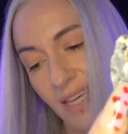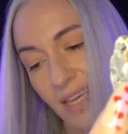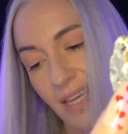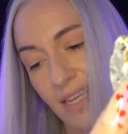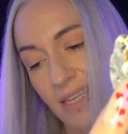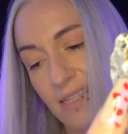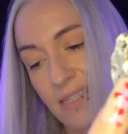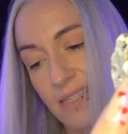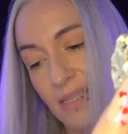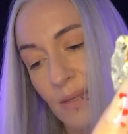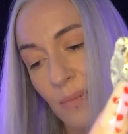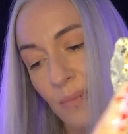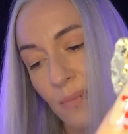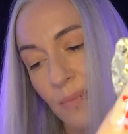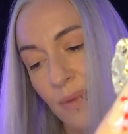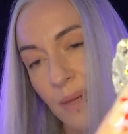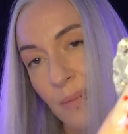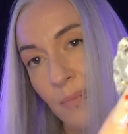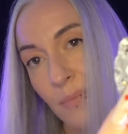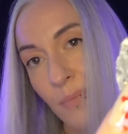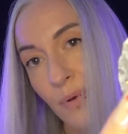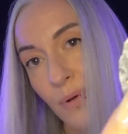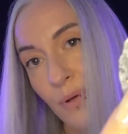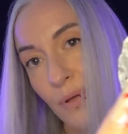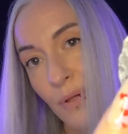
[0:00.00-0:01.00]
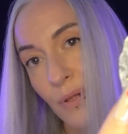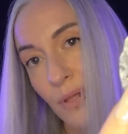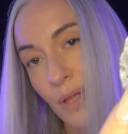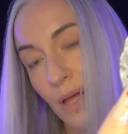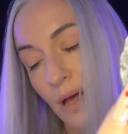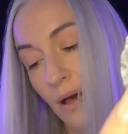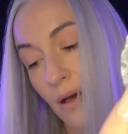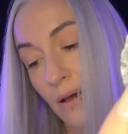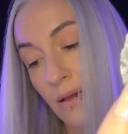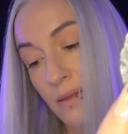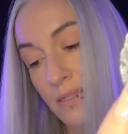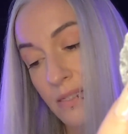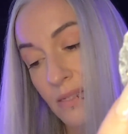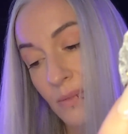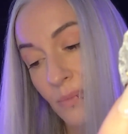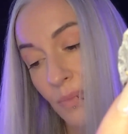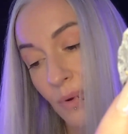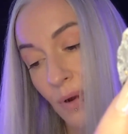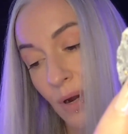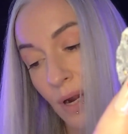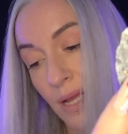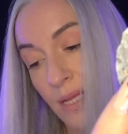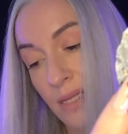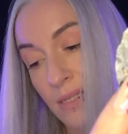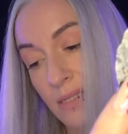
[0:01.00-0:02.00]
Some people are
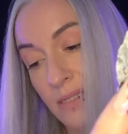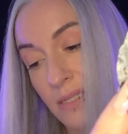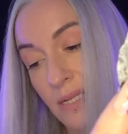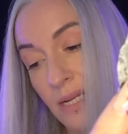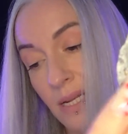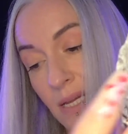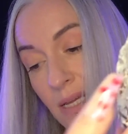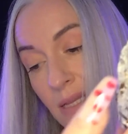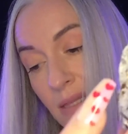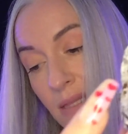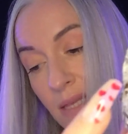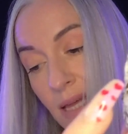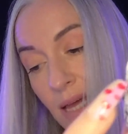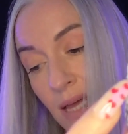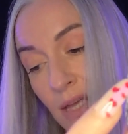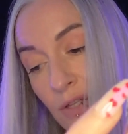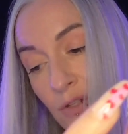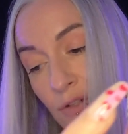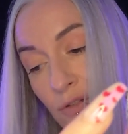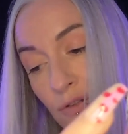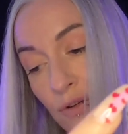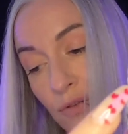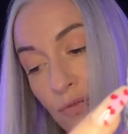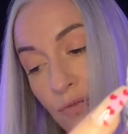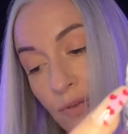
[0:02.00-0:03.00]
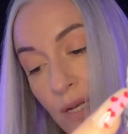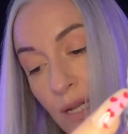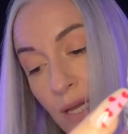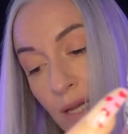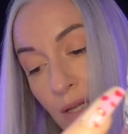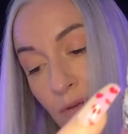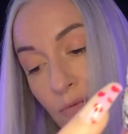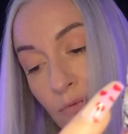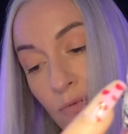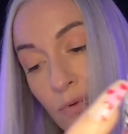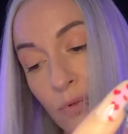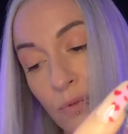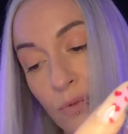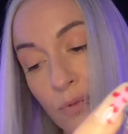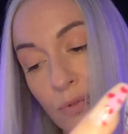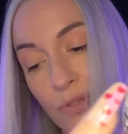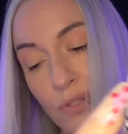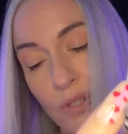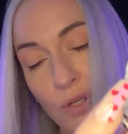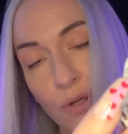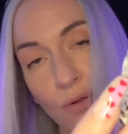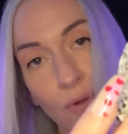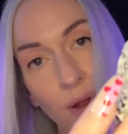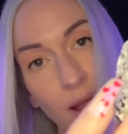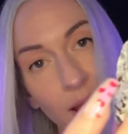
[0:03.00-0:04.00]
surprised to learn that Astrophyllite rules
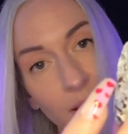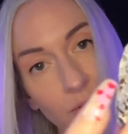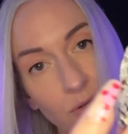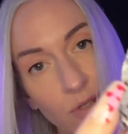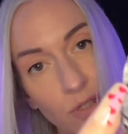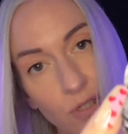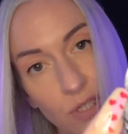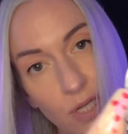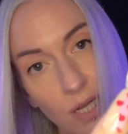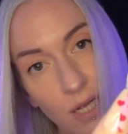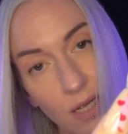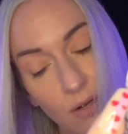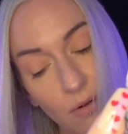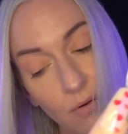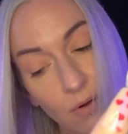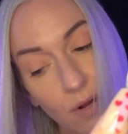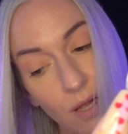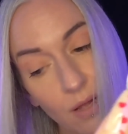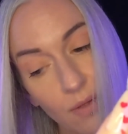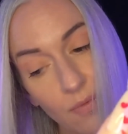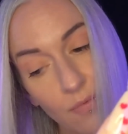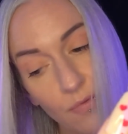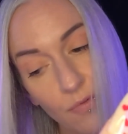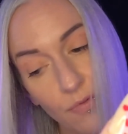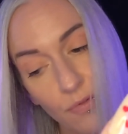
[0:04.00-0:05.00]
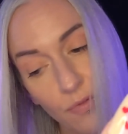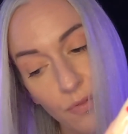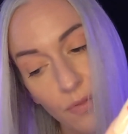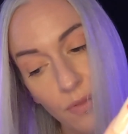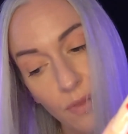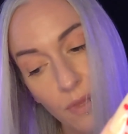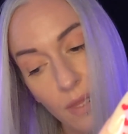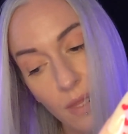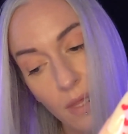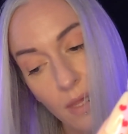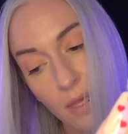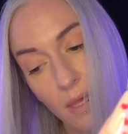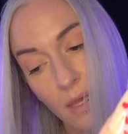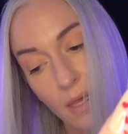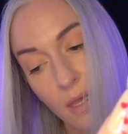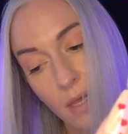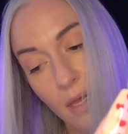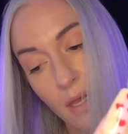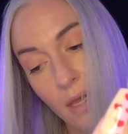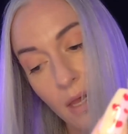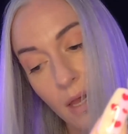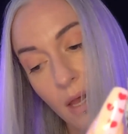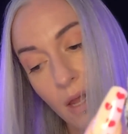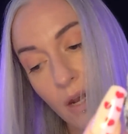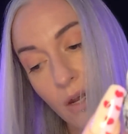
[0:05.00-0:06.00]
the crown chakra,
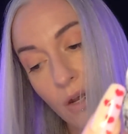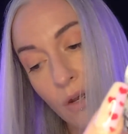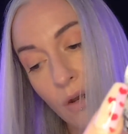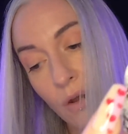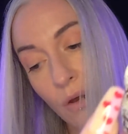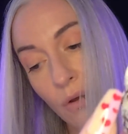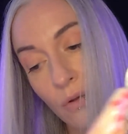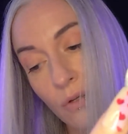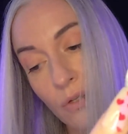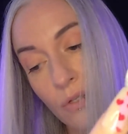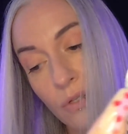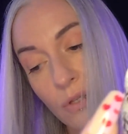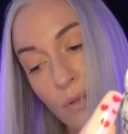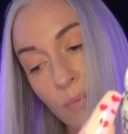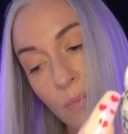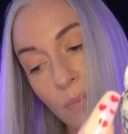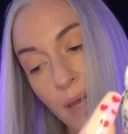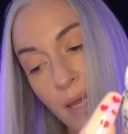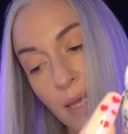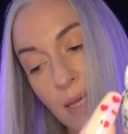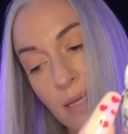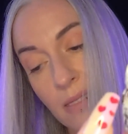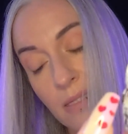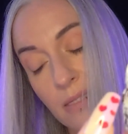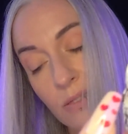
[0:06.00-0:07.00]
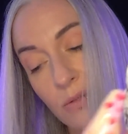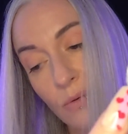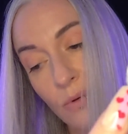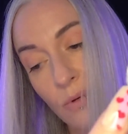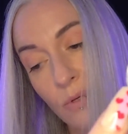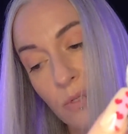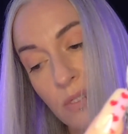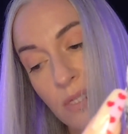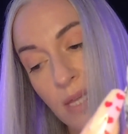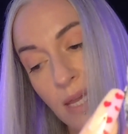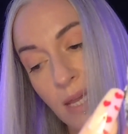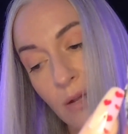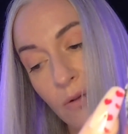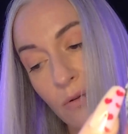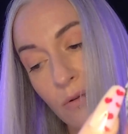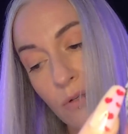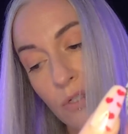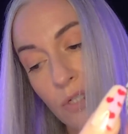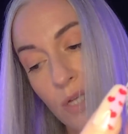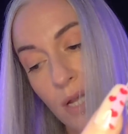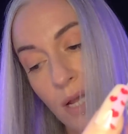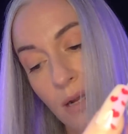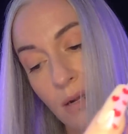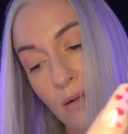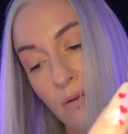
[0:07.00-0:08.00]
not the base or sacral
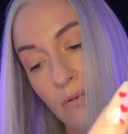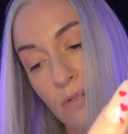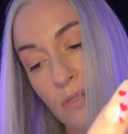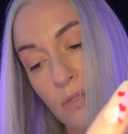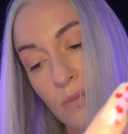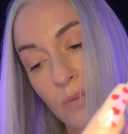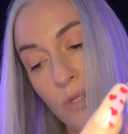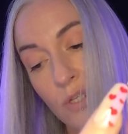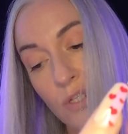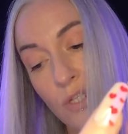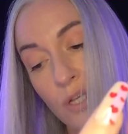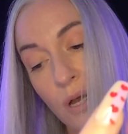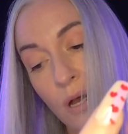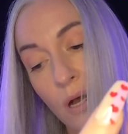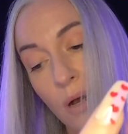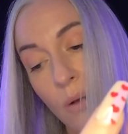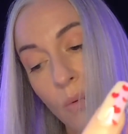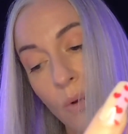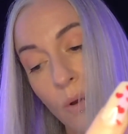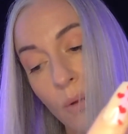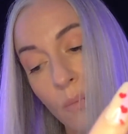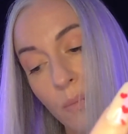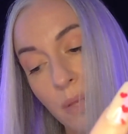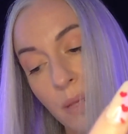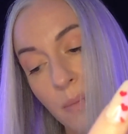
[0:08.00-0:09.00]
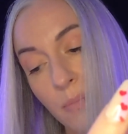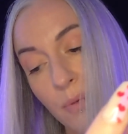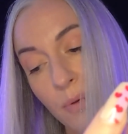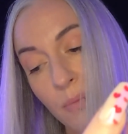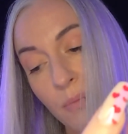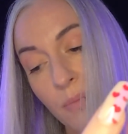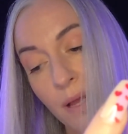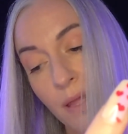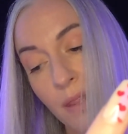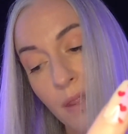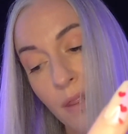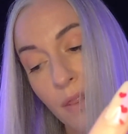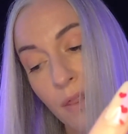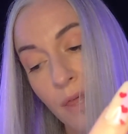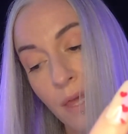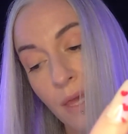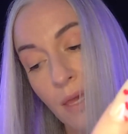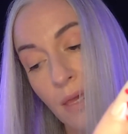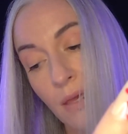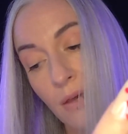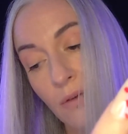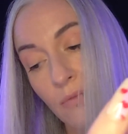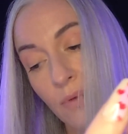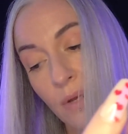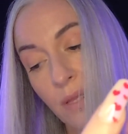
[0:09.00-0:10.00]
chakras, which are what people might
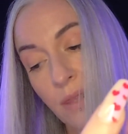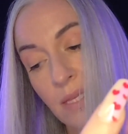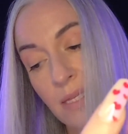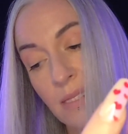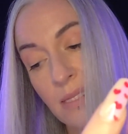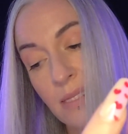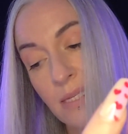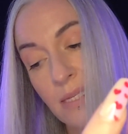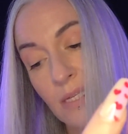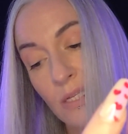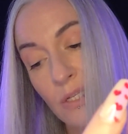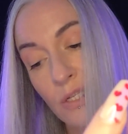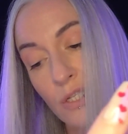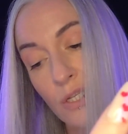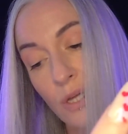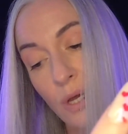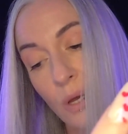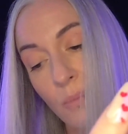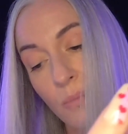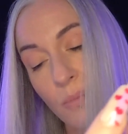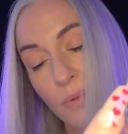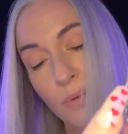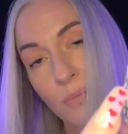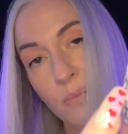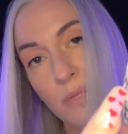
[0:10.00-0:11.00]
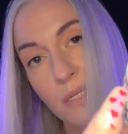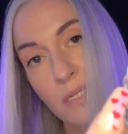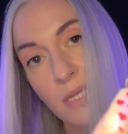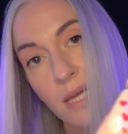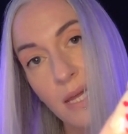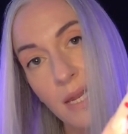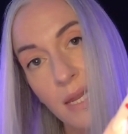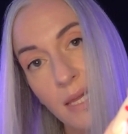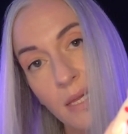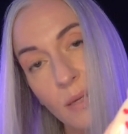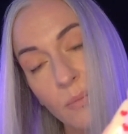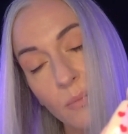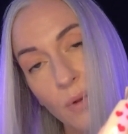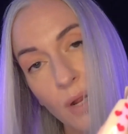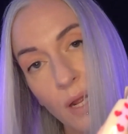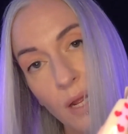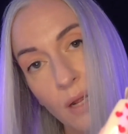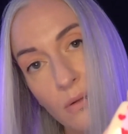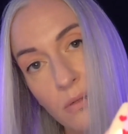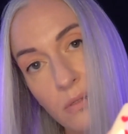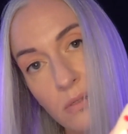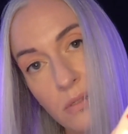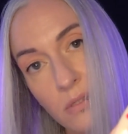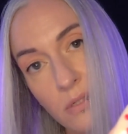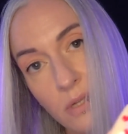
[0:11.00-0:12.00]
think of when they see a sharp metallic
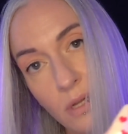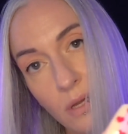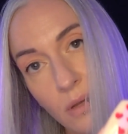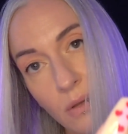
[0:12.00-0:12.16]
brown stone.